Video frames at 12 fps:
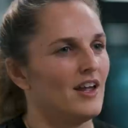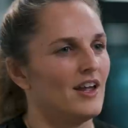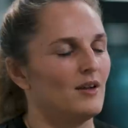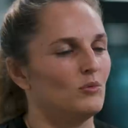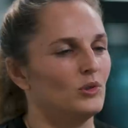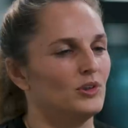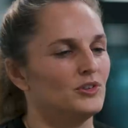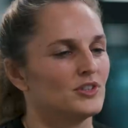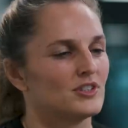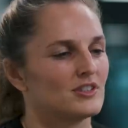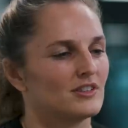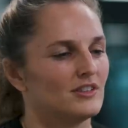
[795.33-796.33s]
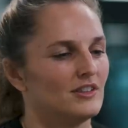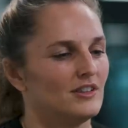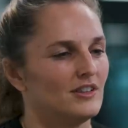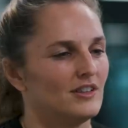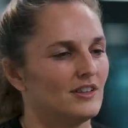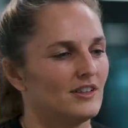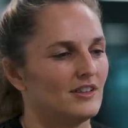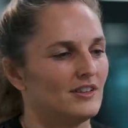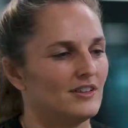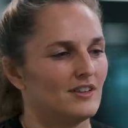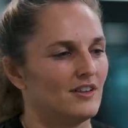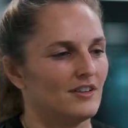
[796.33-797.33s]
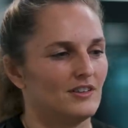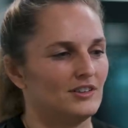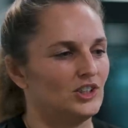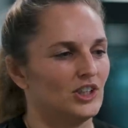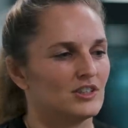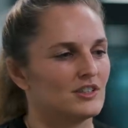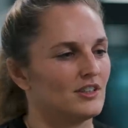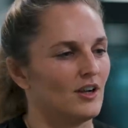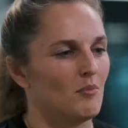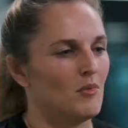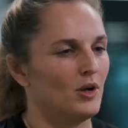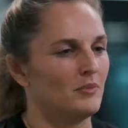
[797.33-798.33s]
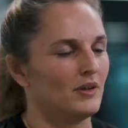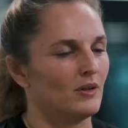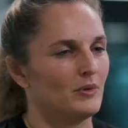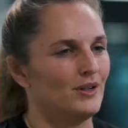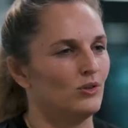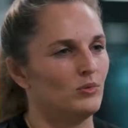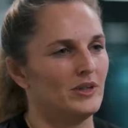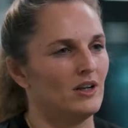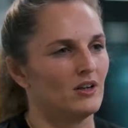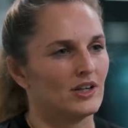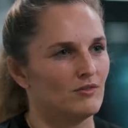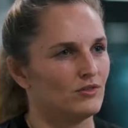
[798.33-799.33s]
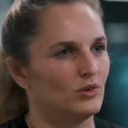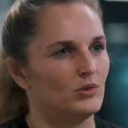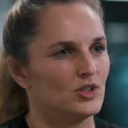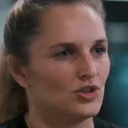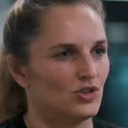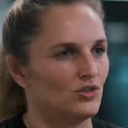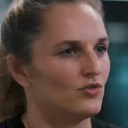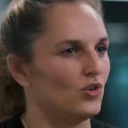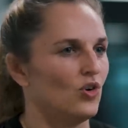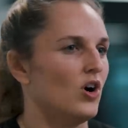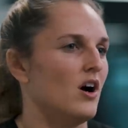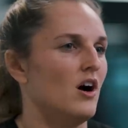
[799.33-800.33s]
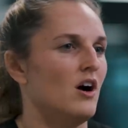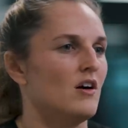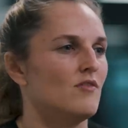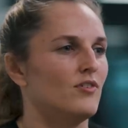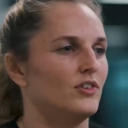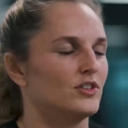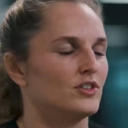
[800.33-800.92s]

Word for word: It was just a moment that we'd all been looking forward to for her for